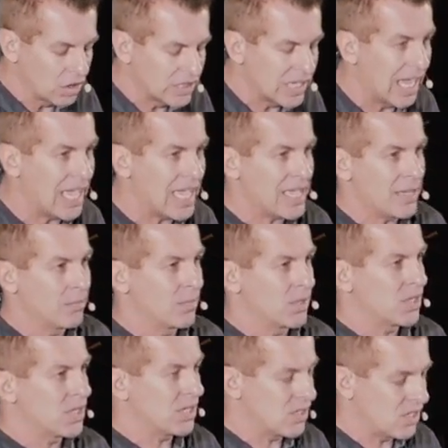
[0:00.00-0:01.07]

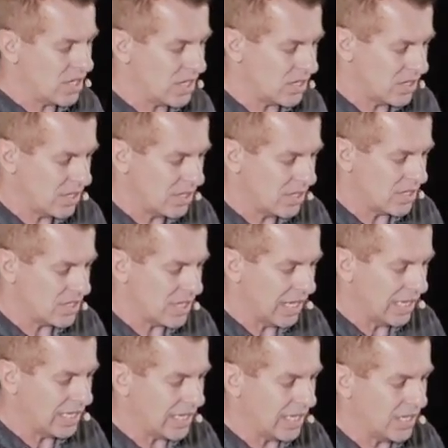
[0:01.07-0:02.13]
times, he's, he's, he's
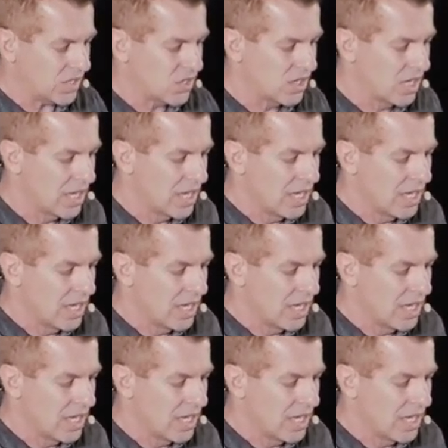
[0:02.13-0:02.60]
telling us.